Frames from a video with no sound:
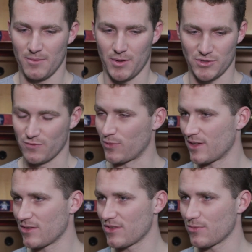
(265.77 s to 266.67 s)
a bunch of
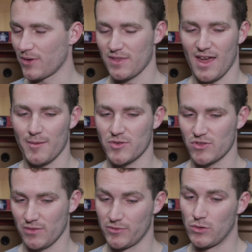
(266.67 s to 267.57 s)
wins with the
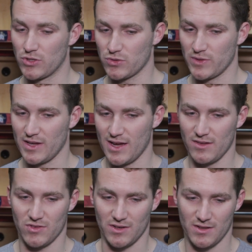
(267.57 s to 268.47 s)
absence of those three
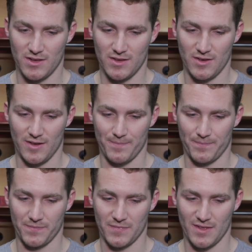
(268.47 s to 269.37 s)
guys. And
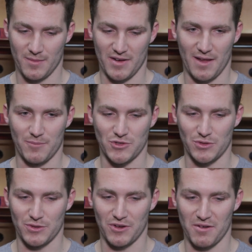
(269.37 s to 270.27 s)
I'm
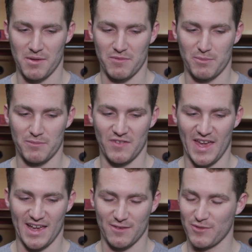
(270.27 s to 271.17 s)
sure they're going to be
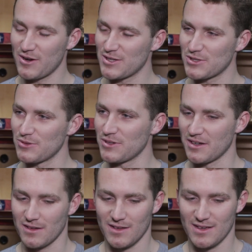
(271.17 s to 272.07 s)
back very soon.
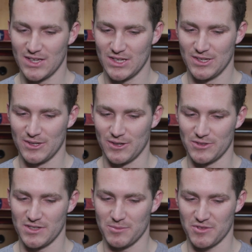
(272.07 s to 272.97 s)
And
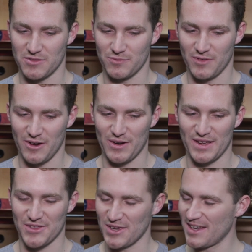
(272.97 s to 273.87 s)
our team's
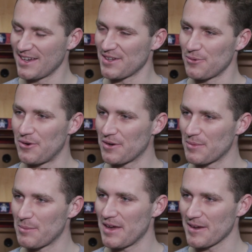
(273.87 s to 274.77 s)
very excited and going to
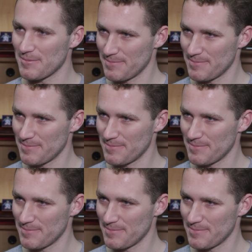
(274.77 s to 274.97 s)
welcome them back.